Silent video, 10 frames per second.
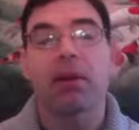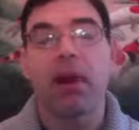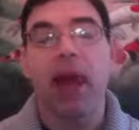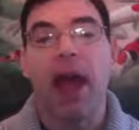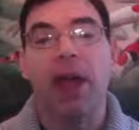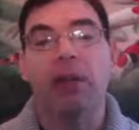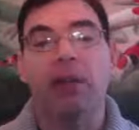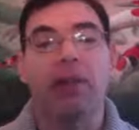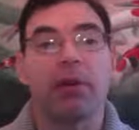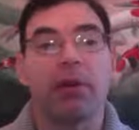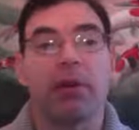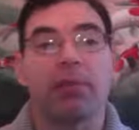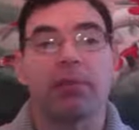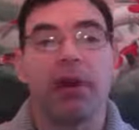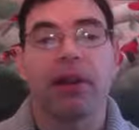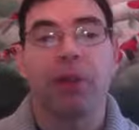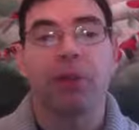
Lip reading: and you see their sex hormone